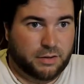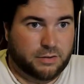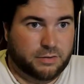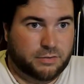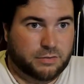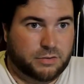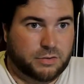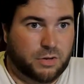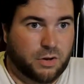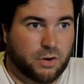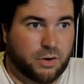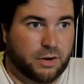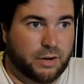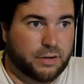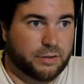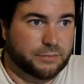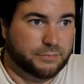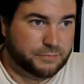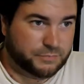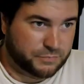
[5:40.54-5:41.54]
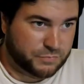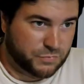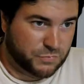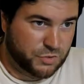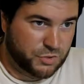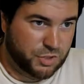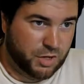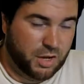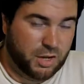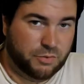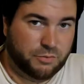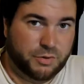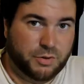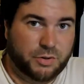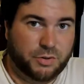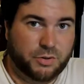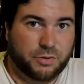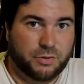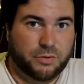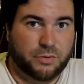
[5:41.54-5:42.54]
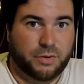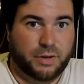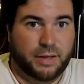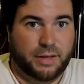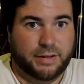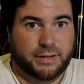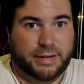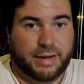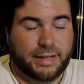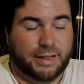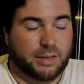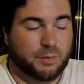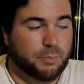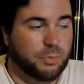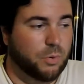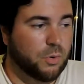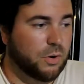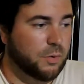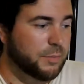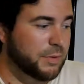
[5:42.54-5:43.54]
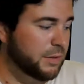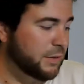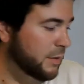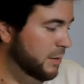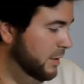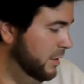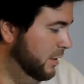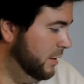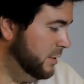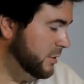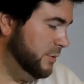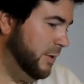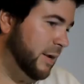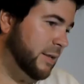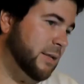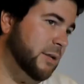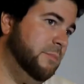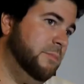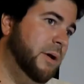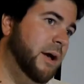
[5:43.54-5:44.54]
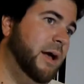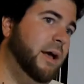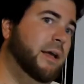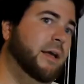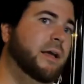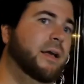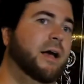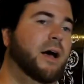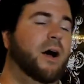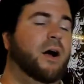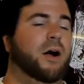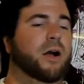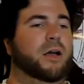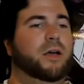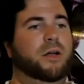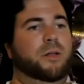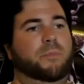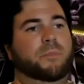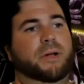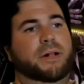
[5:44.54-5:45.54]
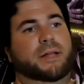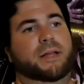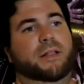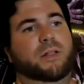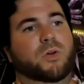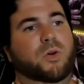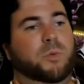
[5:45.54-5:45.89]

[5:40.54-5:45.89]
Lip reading: starring Jean Reno and Natalie Portman, directed by our good buddy Luc